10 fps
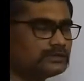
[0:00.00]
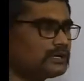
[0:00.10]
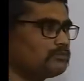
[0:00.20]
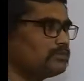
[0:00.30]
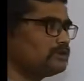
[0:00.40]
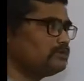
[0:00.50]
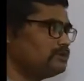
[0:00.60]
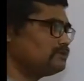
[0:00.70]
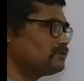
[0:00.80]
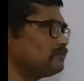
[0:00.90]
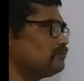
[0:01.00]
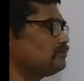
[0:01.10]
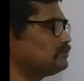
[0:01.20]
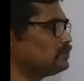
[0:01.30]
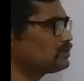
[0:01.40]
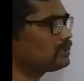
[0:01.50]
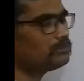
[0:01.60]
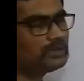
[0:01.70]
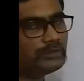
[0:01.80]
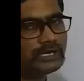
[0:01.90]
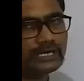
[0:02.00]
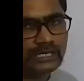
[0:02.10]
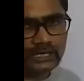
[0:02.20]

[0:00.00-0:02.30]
some may be from complementary